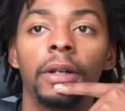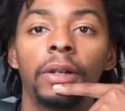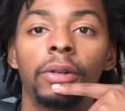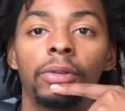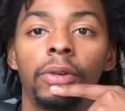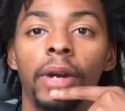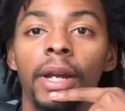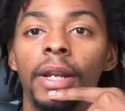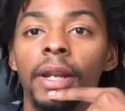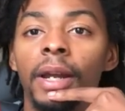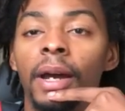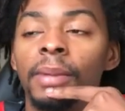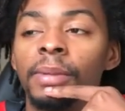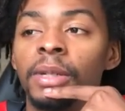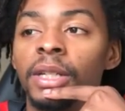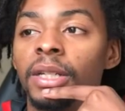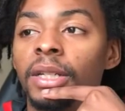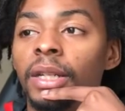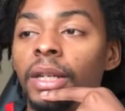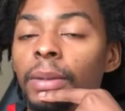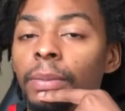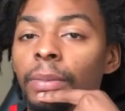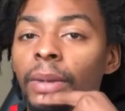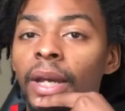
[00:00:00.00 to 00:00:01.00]
Right now, I'm just
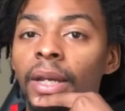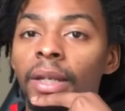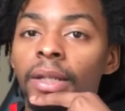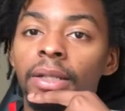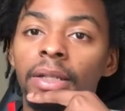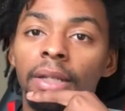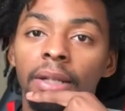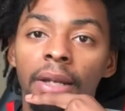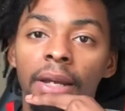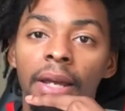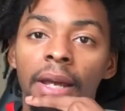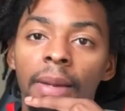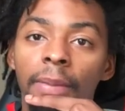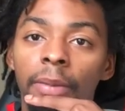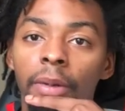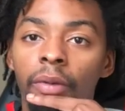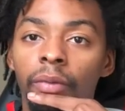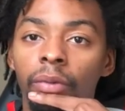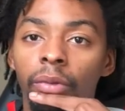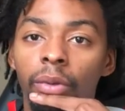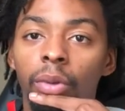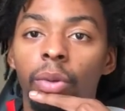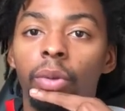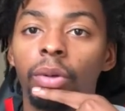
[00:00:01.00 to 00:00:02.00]
getting back into the habit
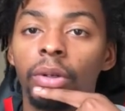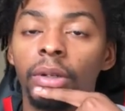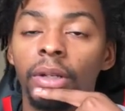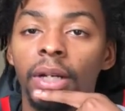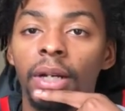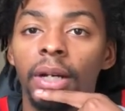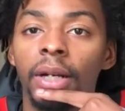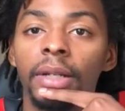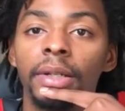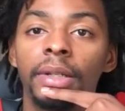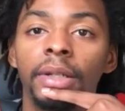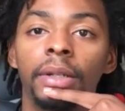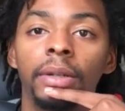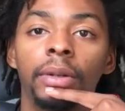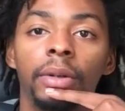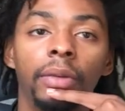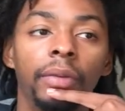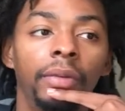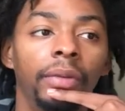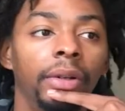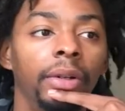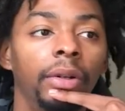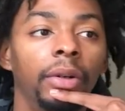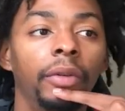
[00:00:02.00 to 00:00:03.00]
of recording content
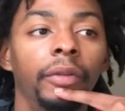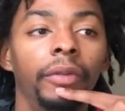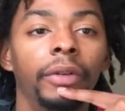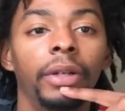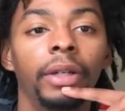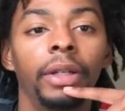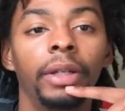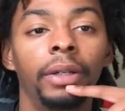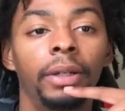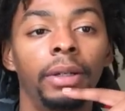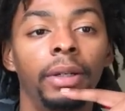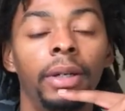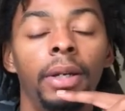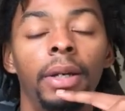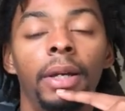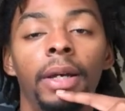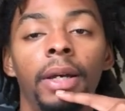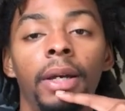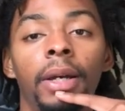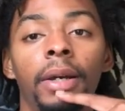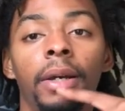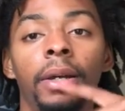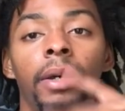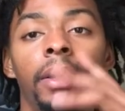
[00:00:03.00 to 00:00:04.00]
over and over again.
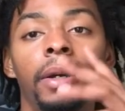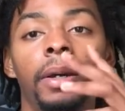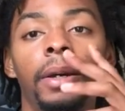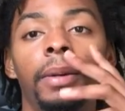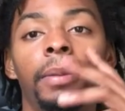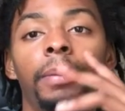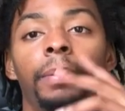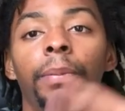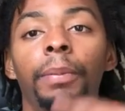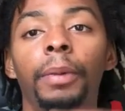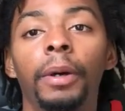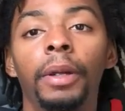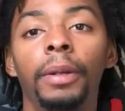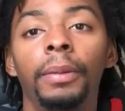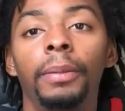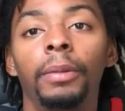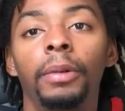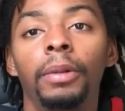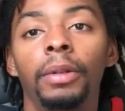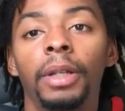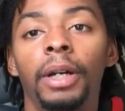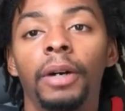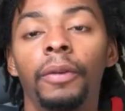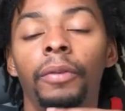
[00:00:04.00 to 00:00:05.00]
But
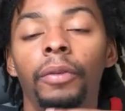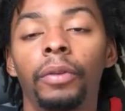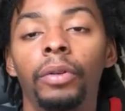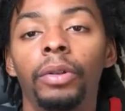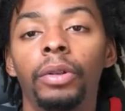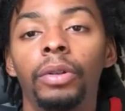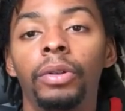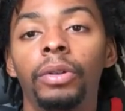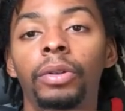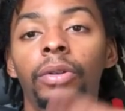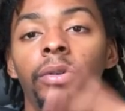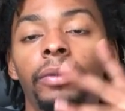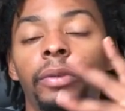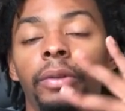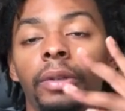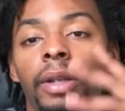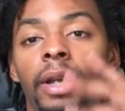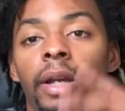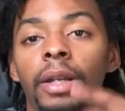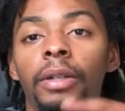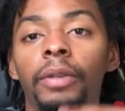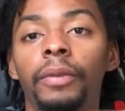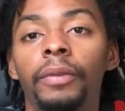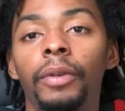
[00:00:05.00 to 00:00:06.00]
without further ado, if you
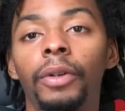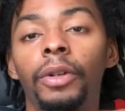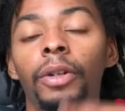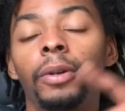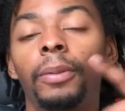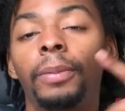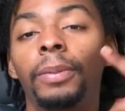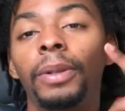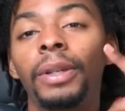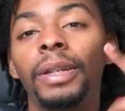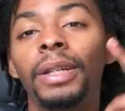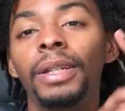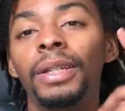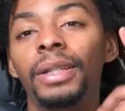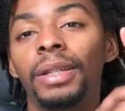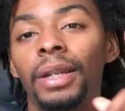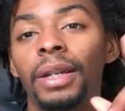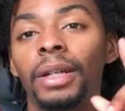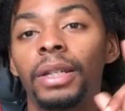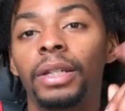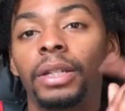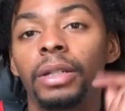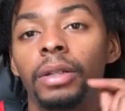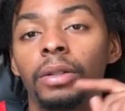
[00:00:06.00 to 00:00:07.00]
like the video, please
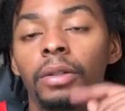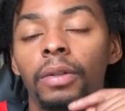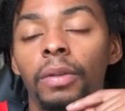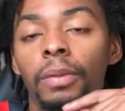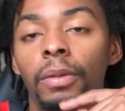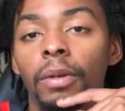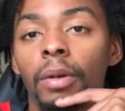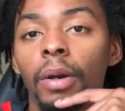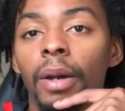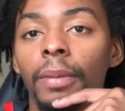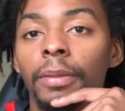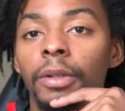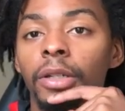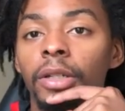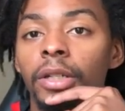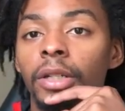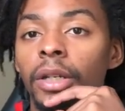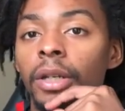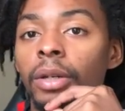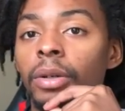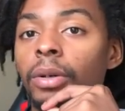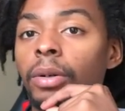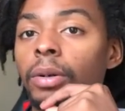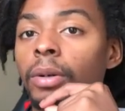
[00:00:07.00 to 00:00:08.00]
like, share, and subscribe to the
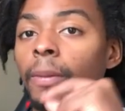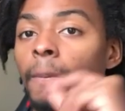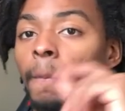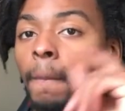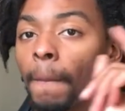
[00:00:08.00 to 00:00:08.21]
channel.